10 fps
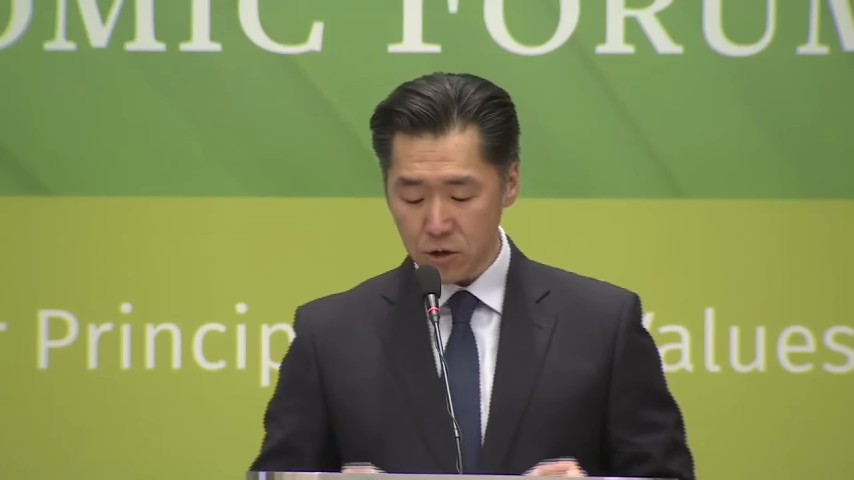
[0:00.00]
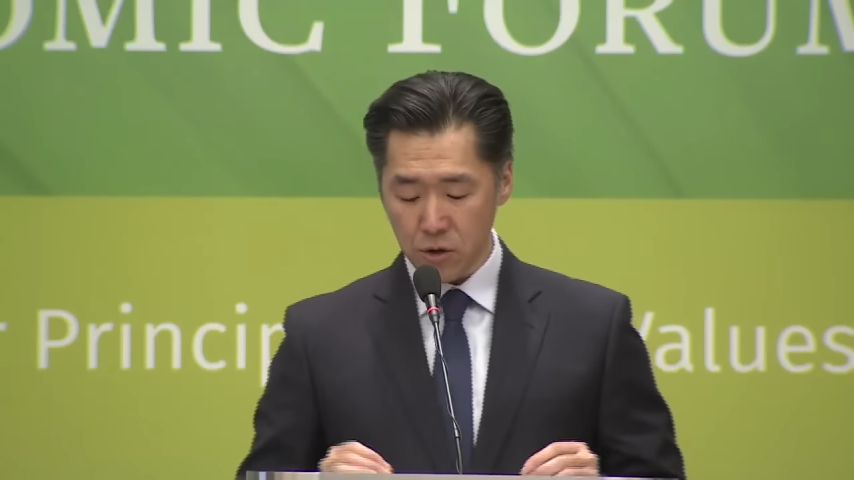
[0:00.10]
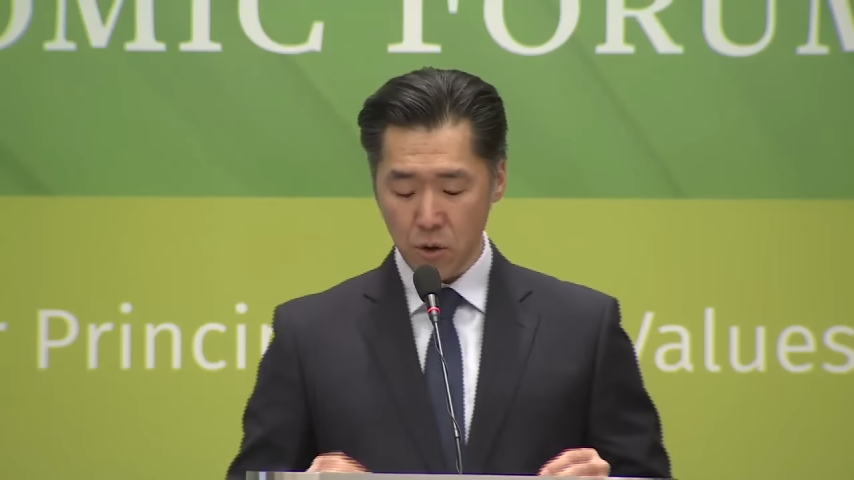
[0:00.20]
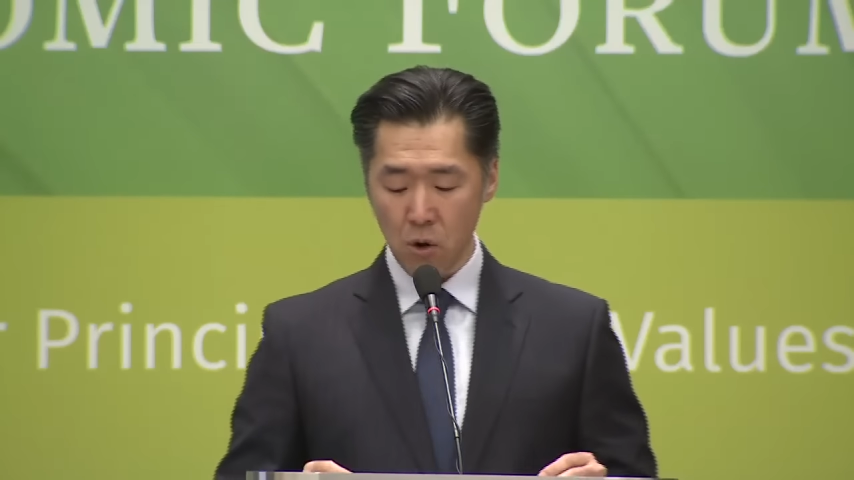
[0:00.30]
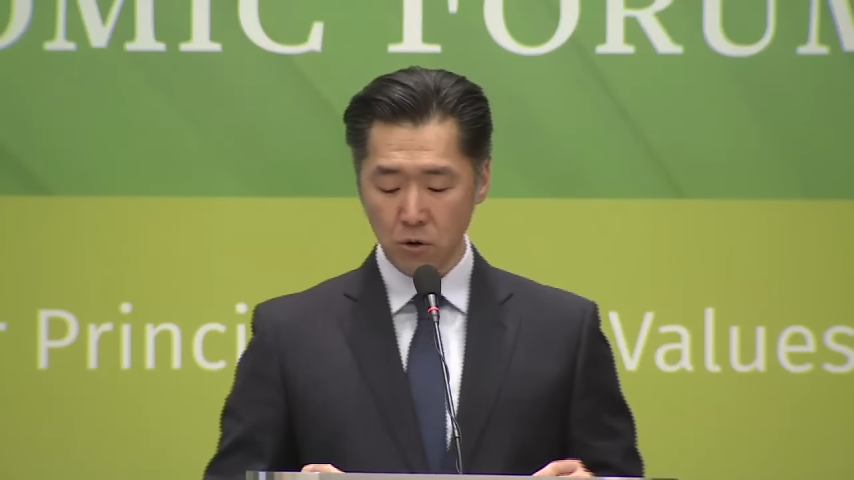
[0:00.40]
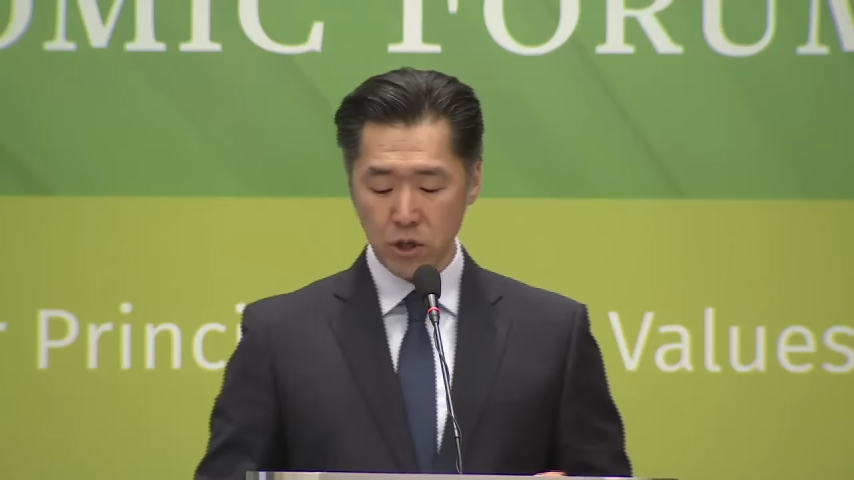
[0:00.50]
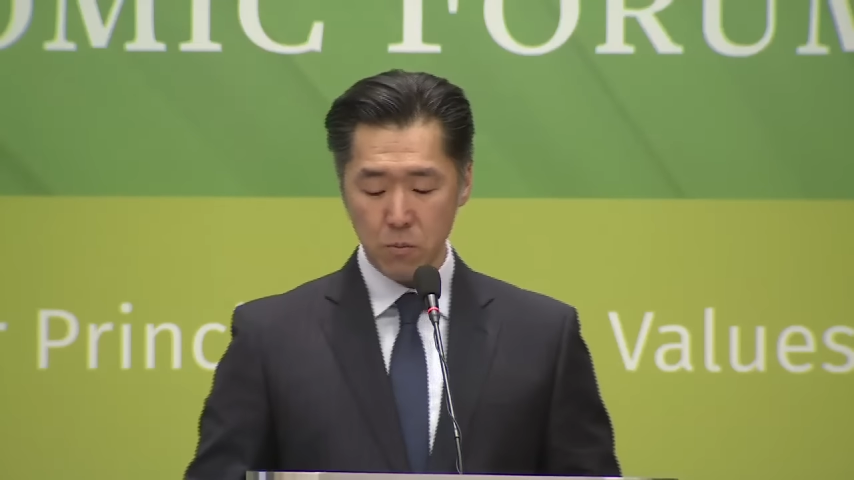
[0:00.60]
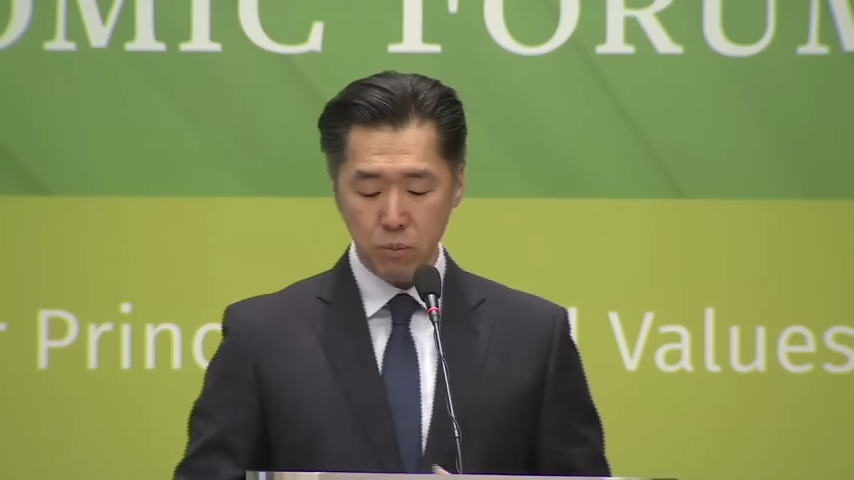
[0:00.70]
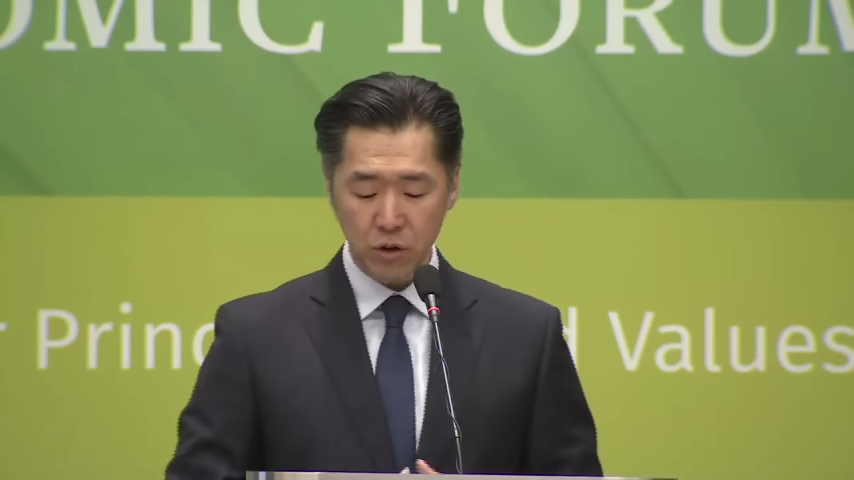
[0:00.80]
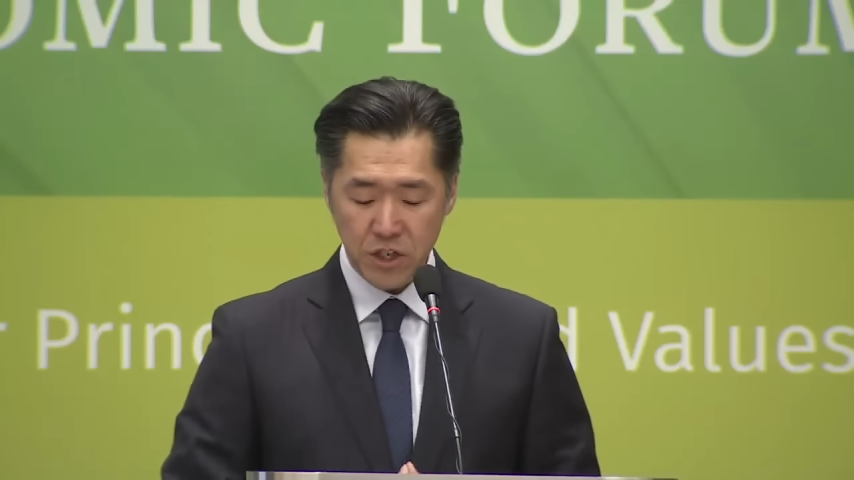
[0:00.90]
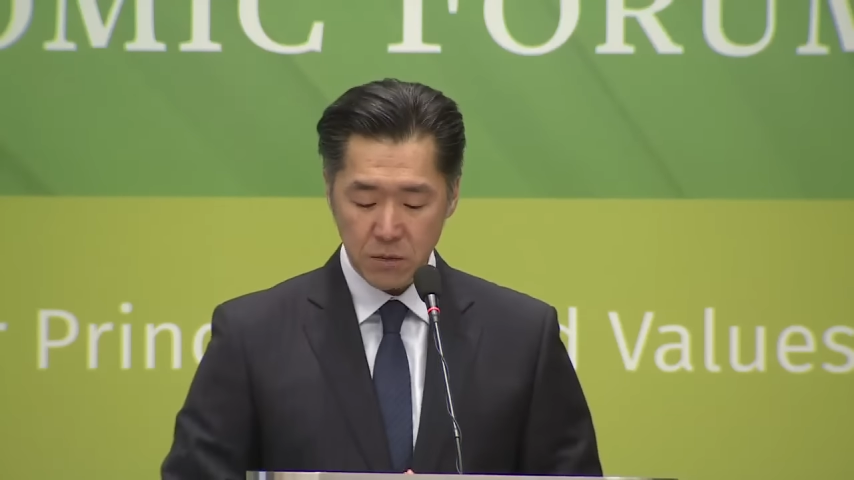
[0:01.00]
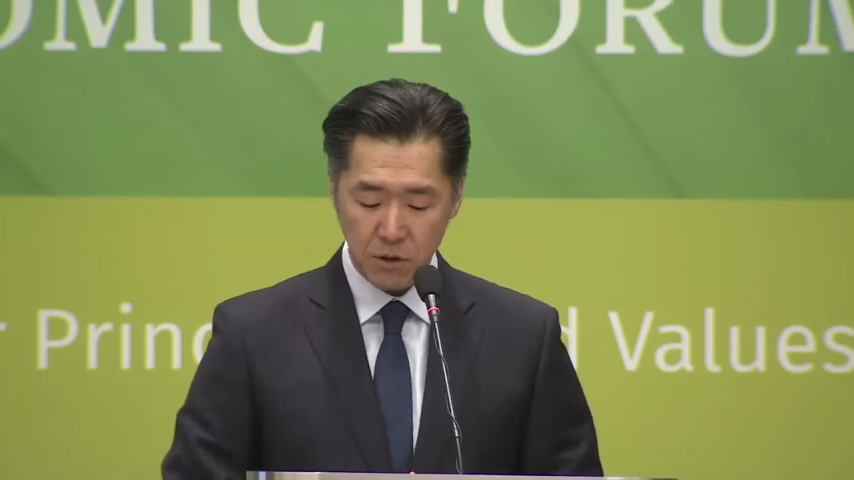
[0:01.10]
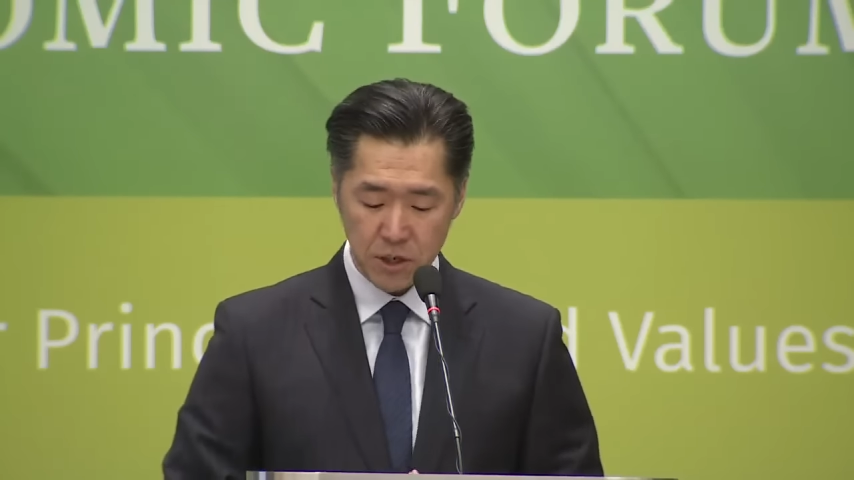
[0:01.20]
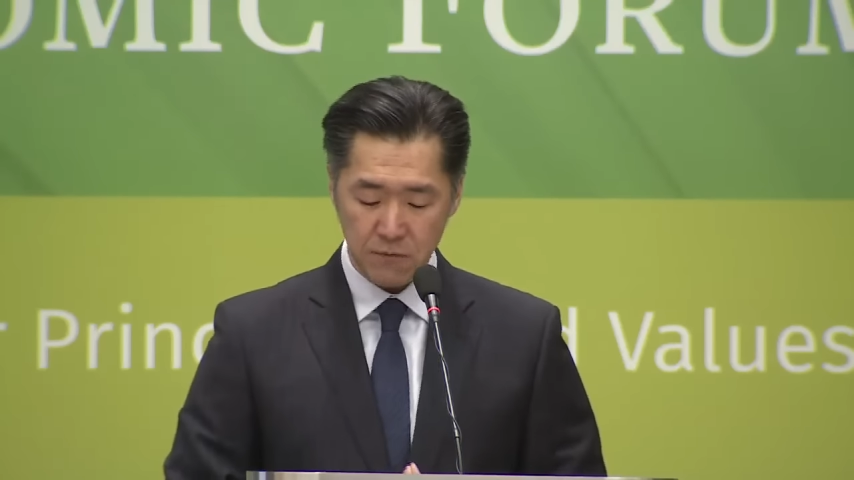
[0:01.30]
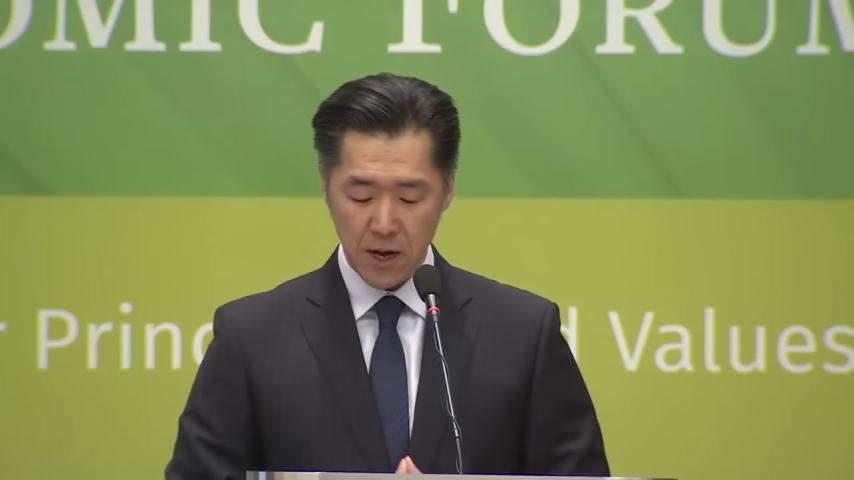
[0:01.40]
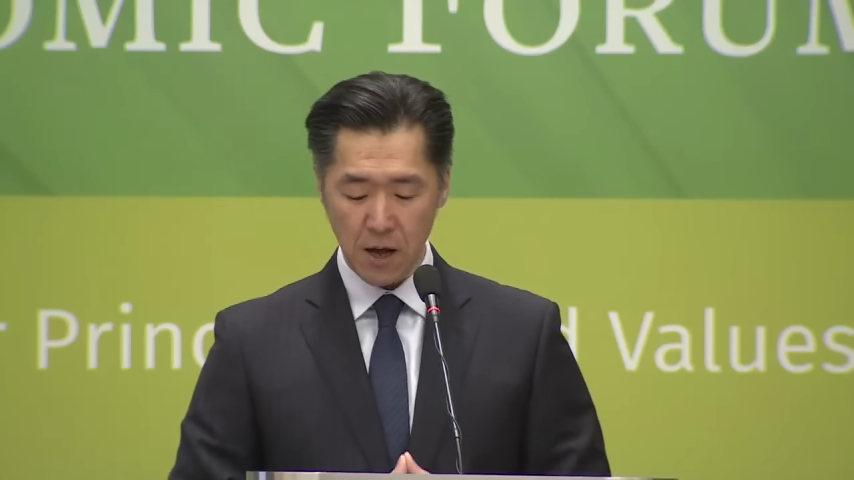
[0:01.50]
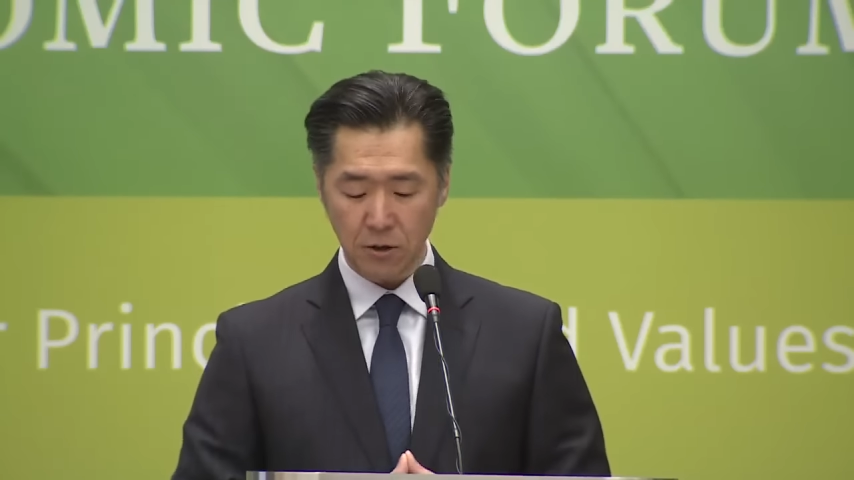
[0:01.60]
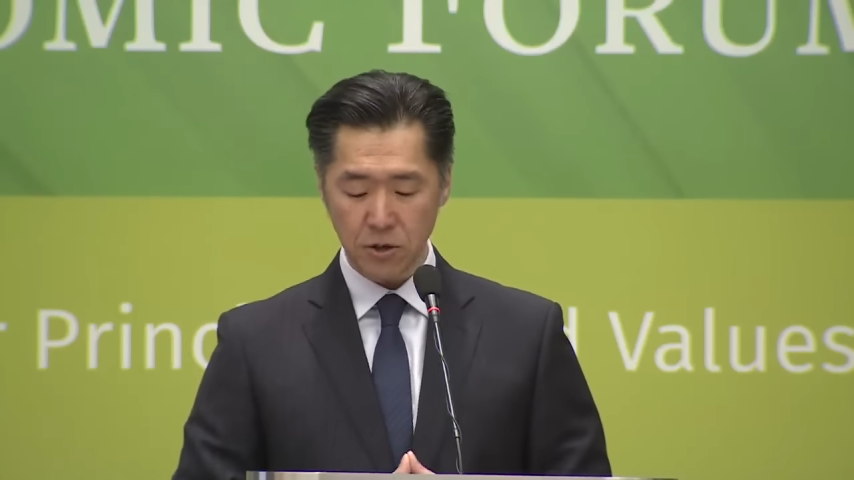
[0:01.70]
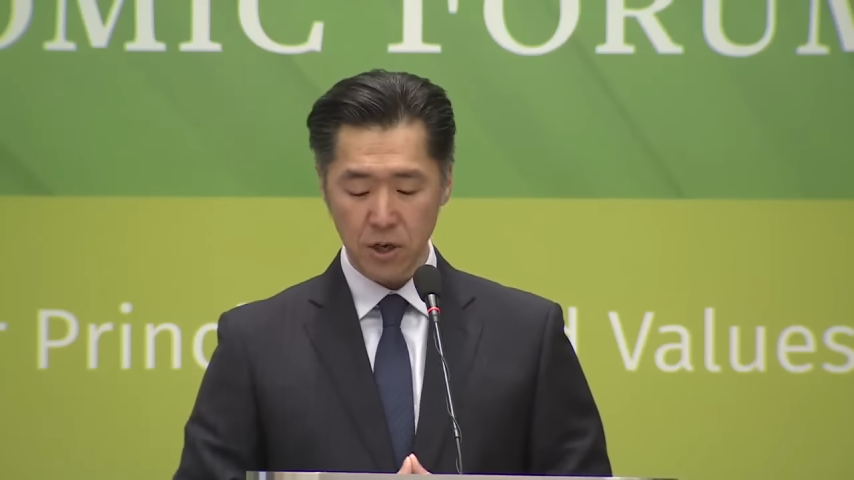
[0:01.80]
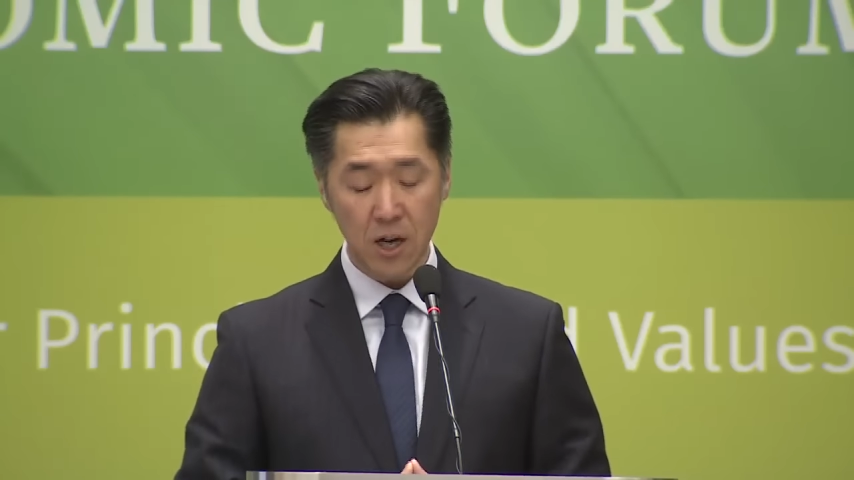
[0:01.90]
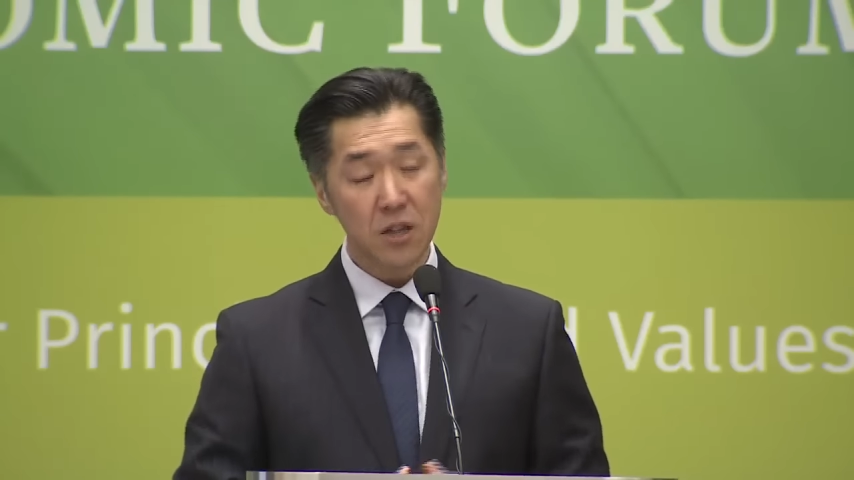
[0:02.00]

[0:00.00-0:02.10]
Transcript: to those principles and values,